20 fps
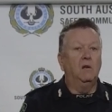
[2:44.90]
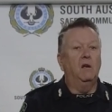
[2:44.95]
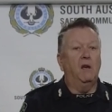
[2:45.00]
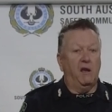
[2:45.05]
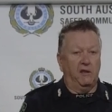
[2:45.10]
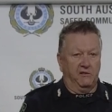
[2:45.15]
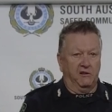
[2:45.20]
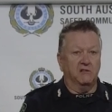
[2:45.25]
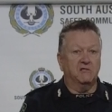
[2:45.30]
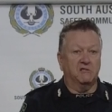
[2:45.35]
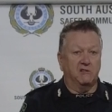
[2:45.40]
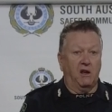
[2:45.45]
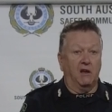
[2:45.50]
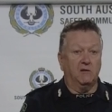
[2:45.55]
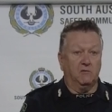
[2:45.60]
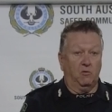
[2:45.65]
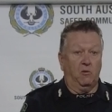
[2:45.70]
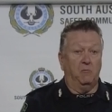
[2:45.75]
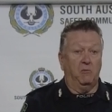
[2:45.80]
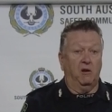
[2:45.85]
At this
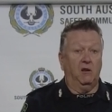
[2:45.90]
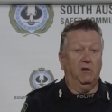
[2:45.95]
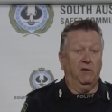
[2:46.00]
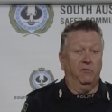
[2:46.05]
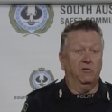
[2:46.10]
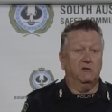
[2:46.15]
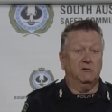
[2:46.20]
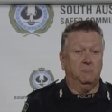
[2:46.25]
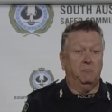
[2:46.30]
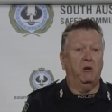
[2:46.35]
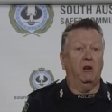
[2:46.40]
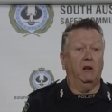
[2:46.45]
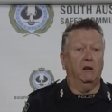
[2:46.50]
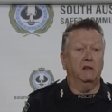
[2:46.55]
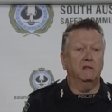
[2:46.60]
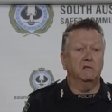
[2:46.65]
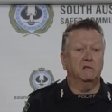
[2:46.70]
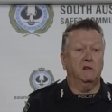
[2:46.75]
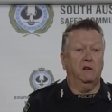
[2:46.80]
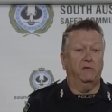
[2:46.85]
stage, we believe it's
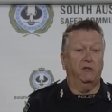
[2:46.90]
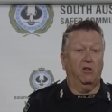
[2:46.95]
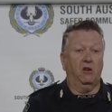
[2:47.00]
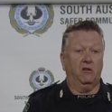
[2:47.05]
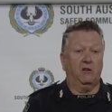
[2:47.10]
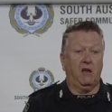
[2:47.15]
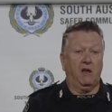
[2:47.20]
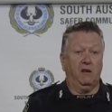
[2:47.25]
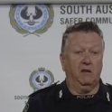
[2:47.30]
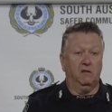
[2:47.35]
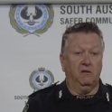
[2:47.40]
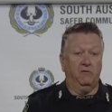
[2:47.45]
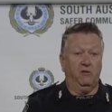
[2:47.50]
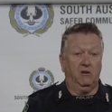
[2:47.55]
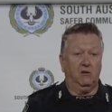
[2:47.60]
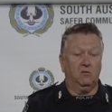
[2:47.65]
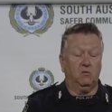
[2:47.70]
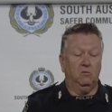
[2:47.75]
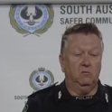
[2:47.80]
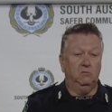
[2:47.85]
police have located the
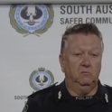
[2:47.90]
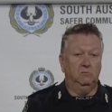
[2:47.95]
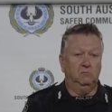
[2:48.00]
vehicle.